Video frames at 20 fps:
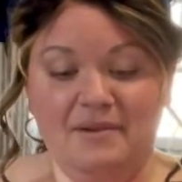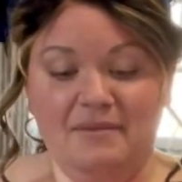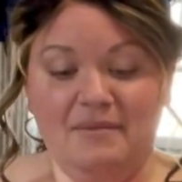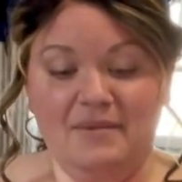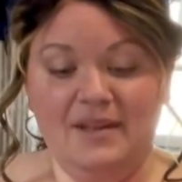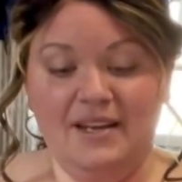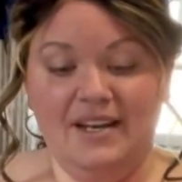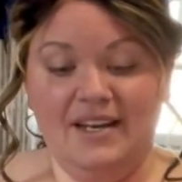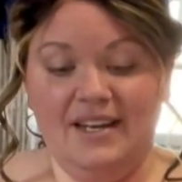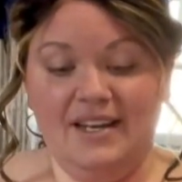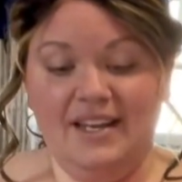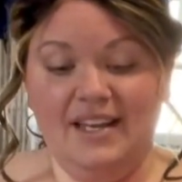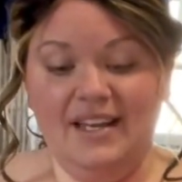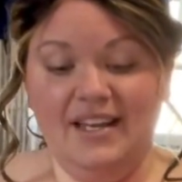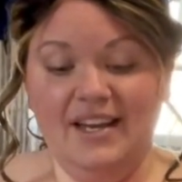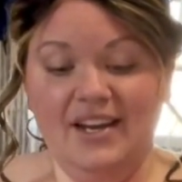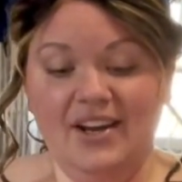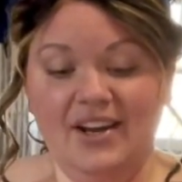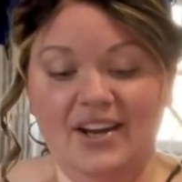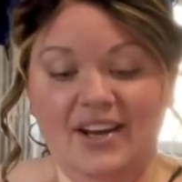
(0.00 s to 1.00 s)
put it in
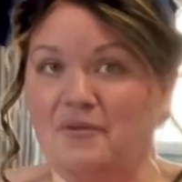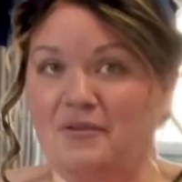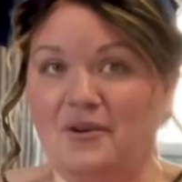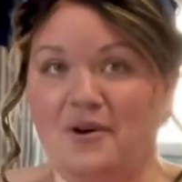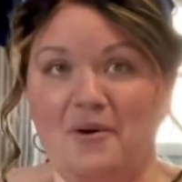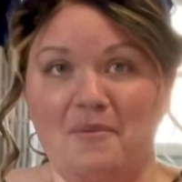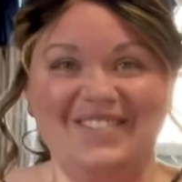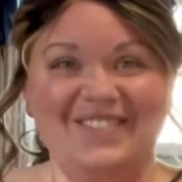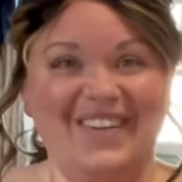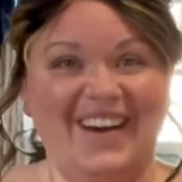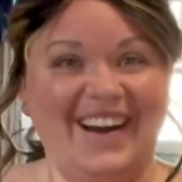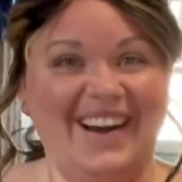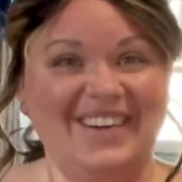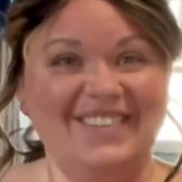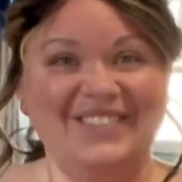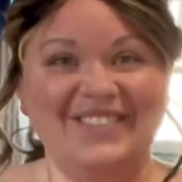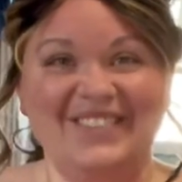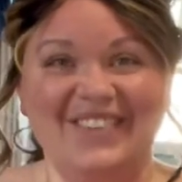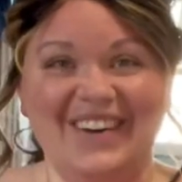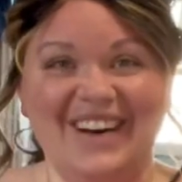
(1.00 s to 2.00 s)
here, go back
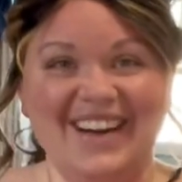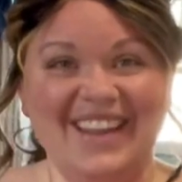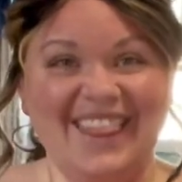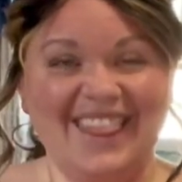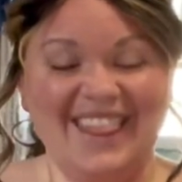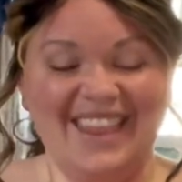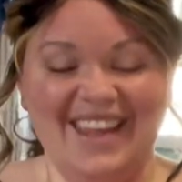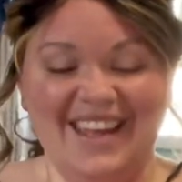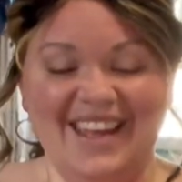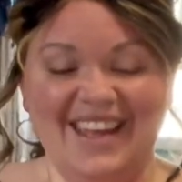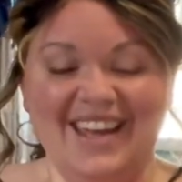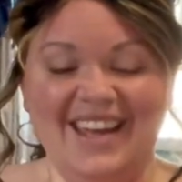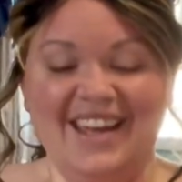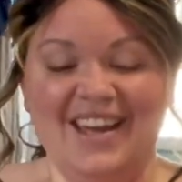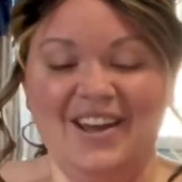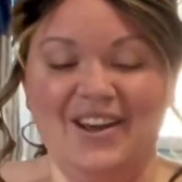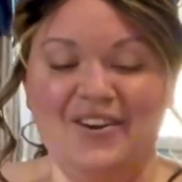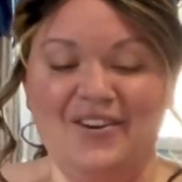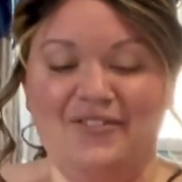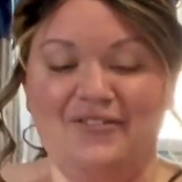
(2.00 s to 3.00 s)
and forth,
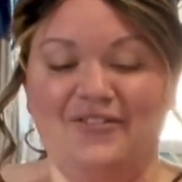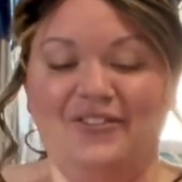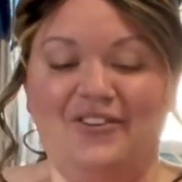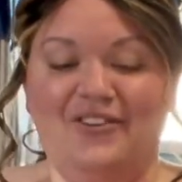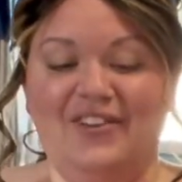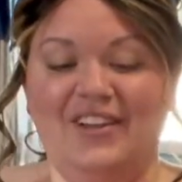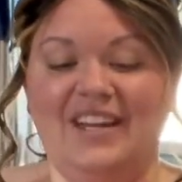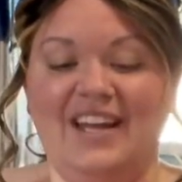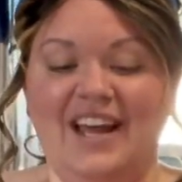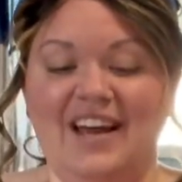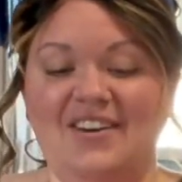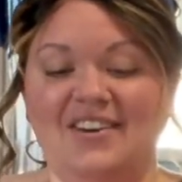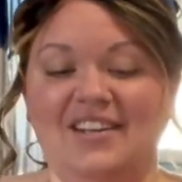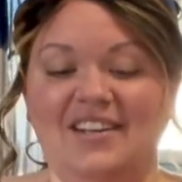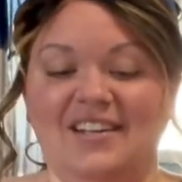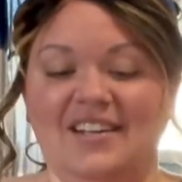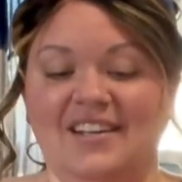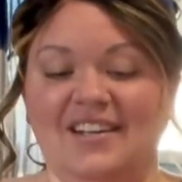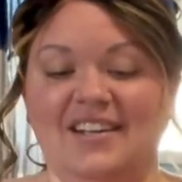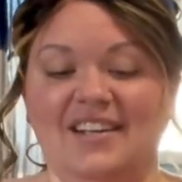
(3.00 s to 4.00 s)
roll it out,
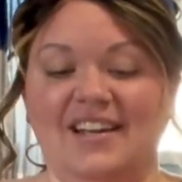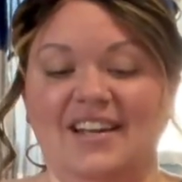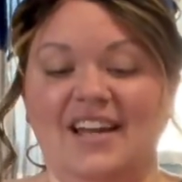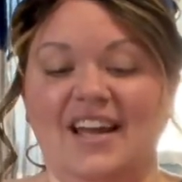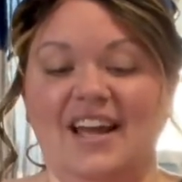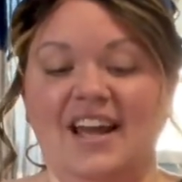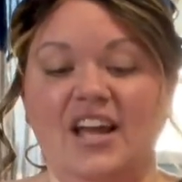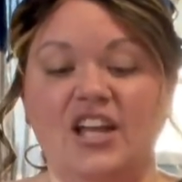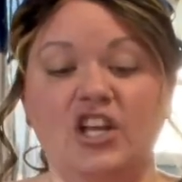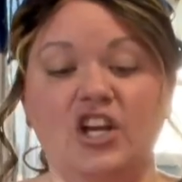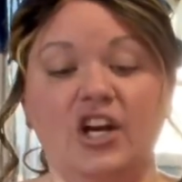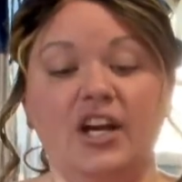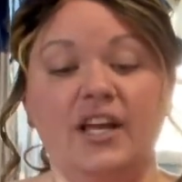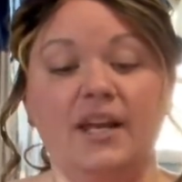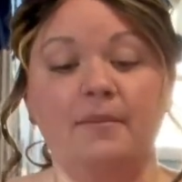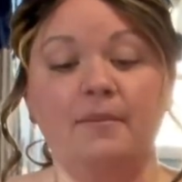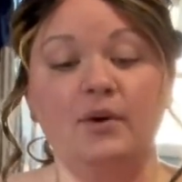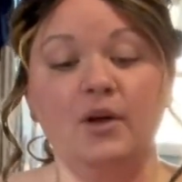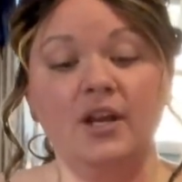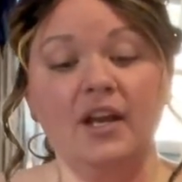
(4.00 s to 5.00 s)
and you're
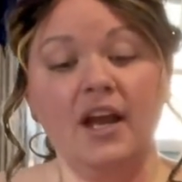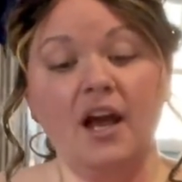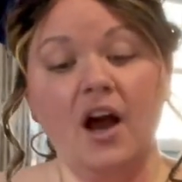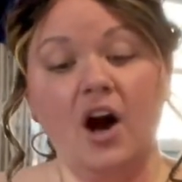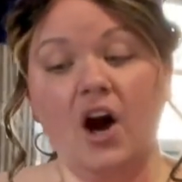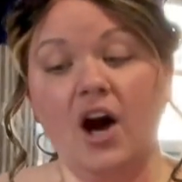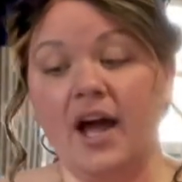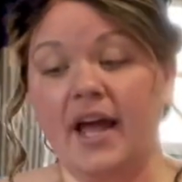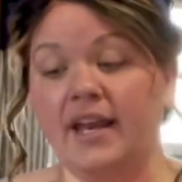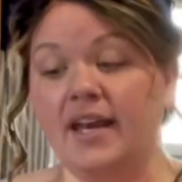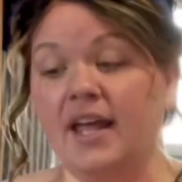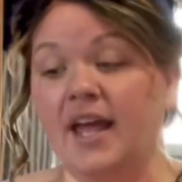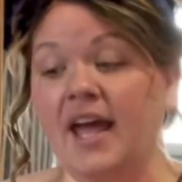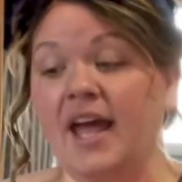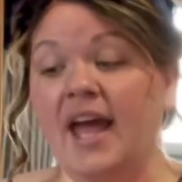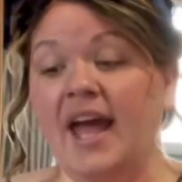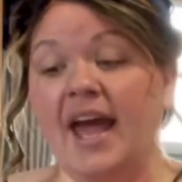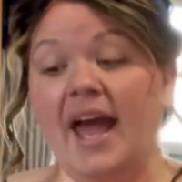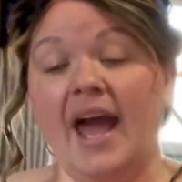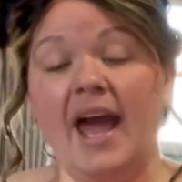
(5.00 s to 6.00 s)
gonna put it on
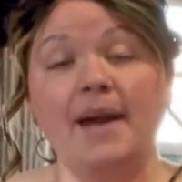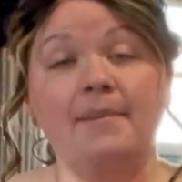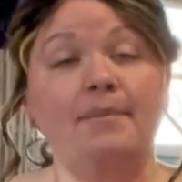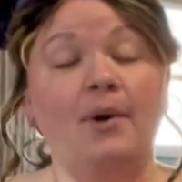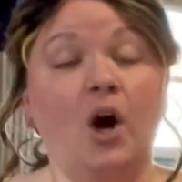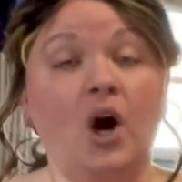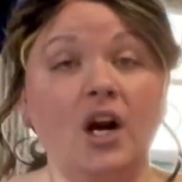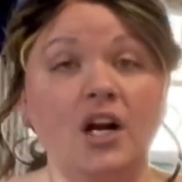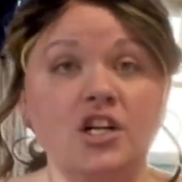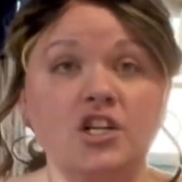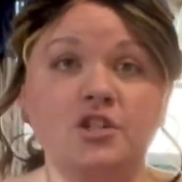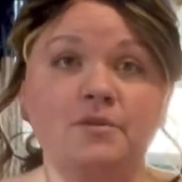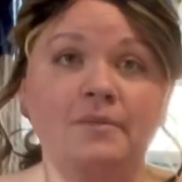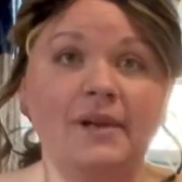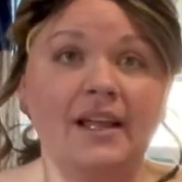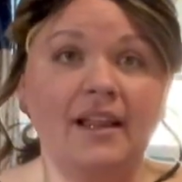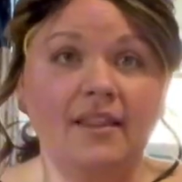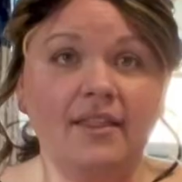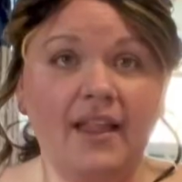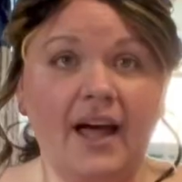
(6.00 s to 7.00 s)
a
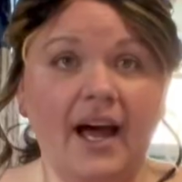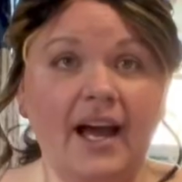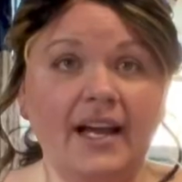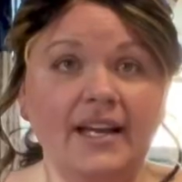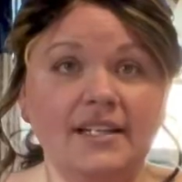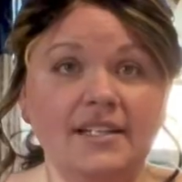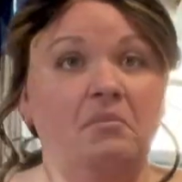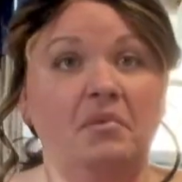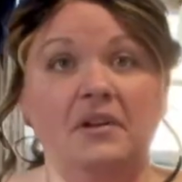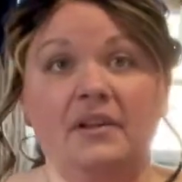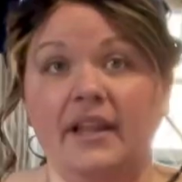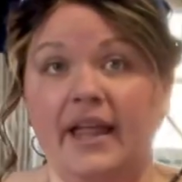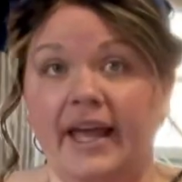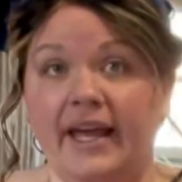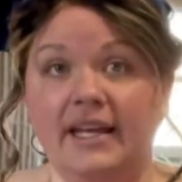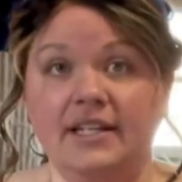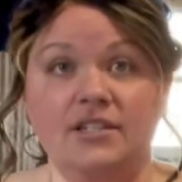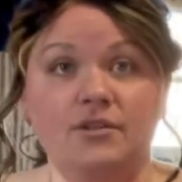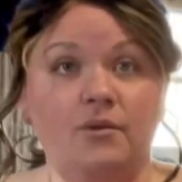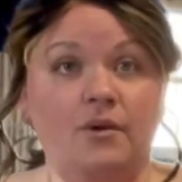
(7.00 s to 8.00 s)
parchment lined
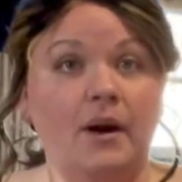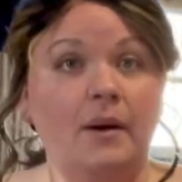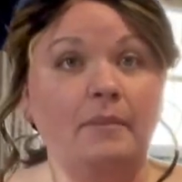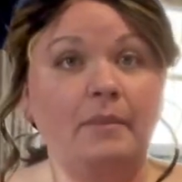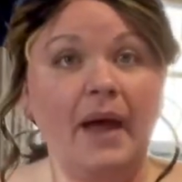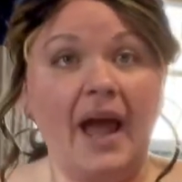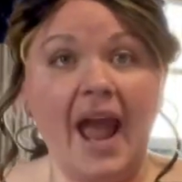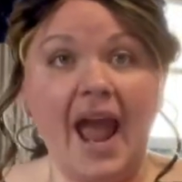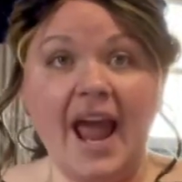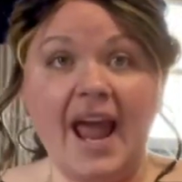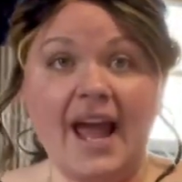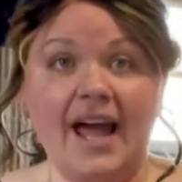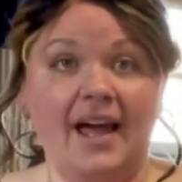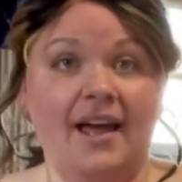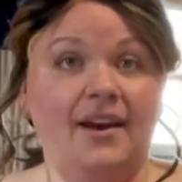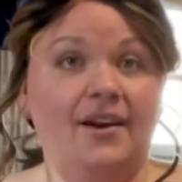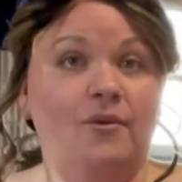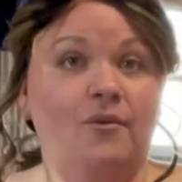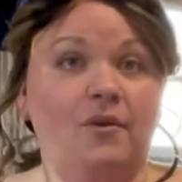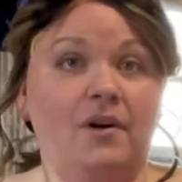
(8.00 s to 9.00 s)
plate or a
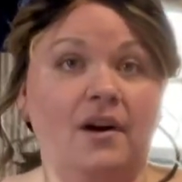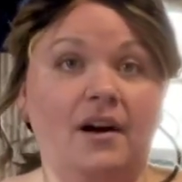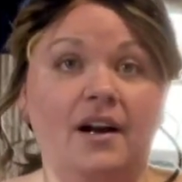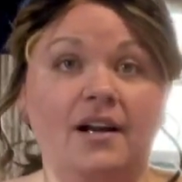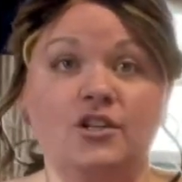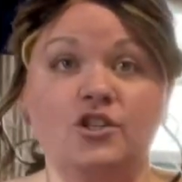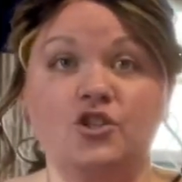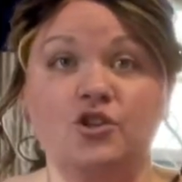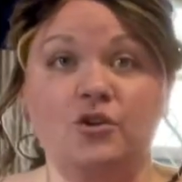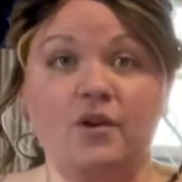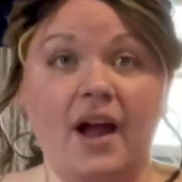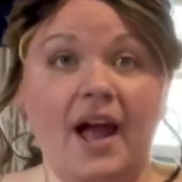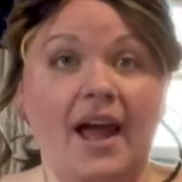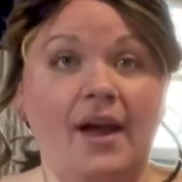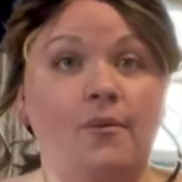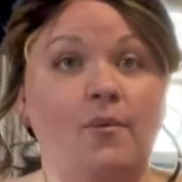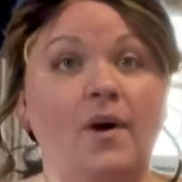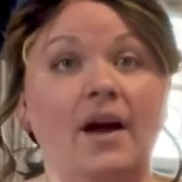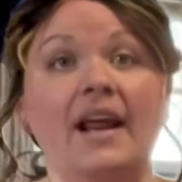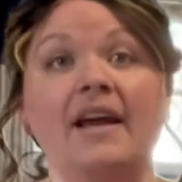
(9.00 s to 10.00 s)
pan or a tray,
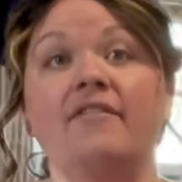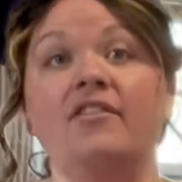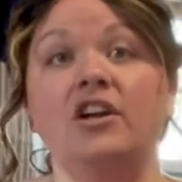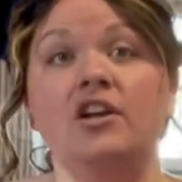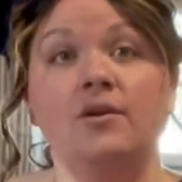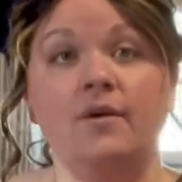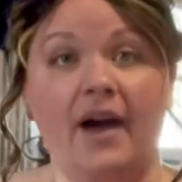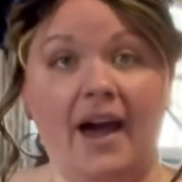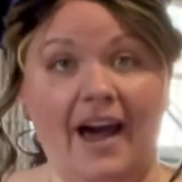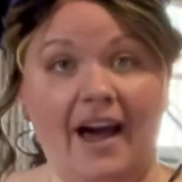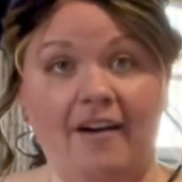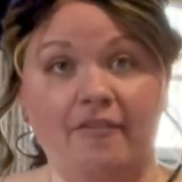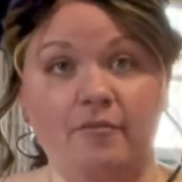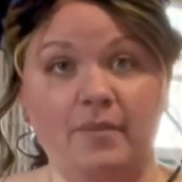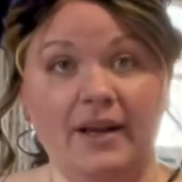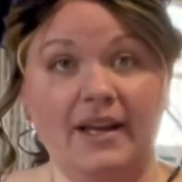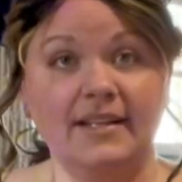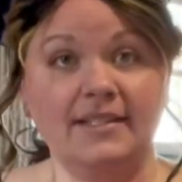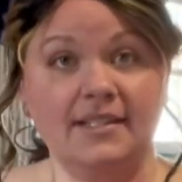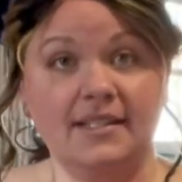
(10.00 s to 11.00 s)
whatever you have,
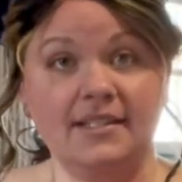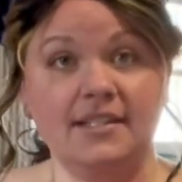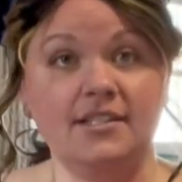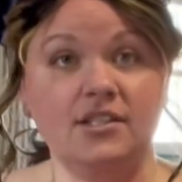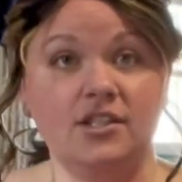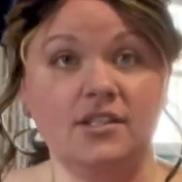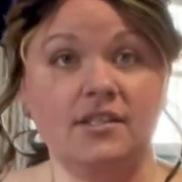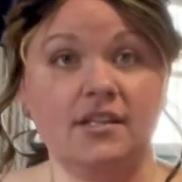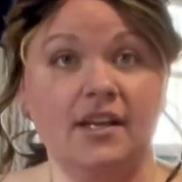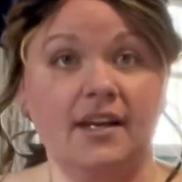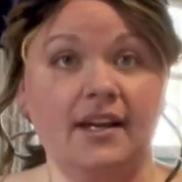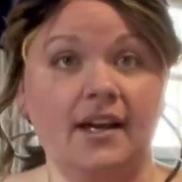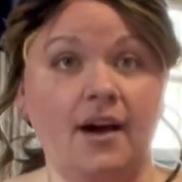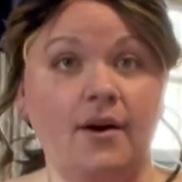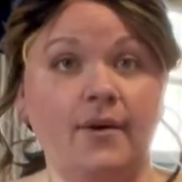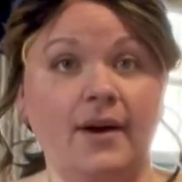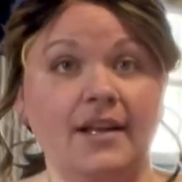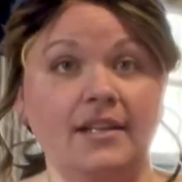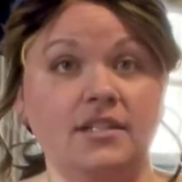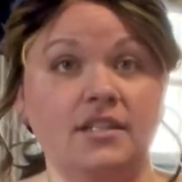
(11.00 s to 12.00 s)
because this is just gonna
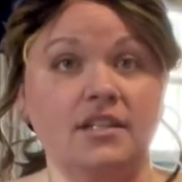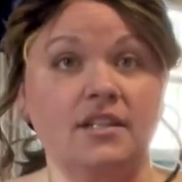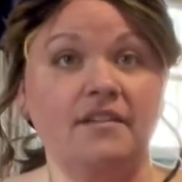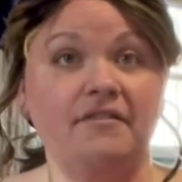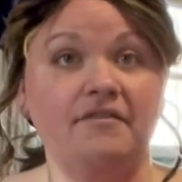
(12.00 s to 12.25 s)
go into the